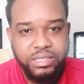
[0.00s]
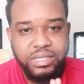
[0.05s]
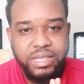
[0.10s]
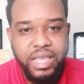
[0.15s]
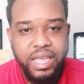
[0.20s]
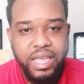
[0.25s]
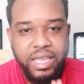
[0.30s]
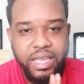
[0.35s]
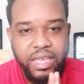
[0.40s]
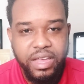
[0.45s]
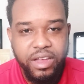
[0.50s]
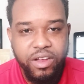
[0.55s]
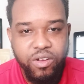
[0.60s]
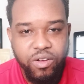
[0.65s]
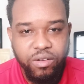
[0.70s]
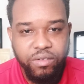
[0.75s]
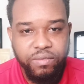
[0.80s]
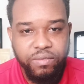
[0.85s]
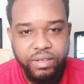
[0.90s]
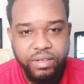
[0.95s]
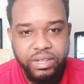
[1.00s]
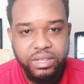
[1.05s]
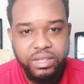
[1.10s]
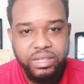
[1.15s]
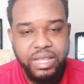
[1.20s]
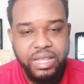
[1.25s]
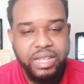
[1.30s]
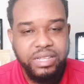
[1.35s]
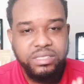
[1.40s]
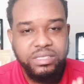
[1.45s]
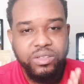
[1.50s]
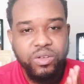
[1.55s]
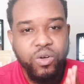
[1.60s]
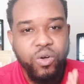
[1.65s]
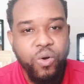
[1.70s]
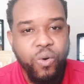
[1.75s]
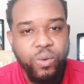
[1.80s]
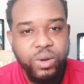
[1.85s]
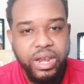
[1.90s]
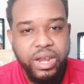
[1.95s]
Take care of it. That's the
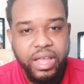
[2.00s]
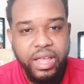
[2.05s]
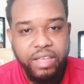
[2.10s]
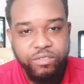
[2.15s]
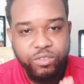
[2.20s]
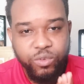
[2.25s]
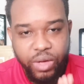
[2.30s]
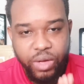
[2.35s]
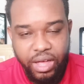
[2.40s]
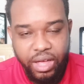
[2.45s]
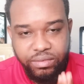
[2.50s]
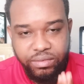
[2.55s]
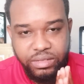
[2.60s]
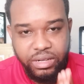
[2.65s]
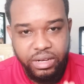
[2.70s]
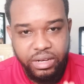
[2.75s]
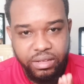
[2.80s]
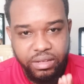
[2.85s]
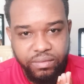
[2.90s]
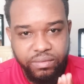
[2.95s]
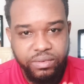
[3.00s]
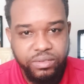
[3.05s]
only life you have to live.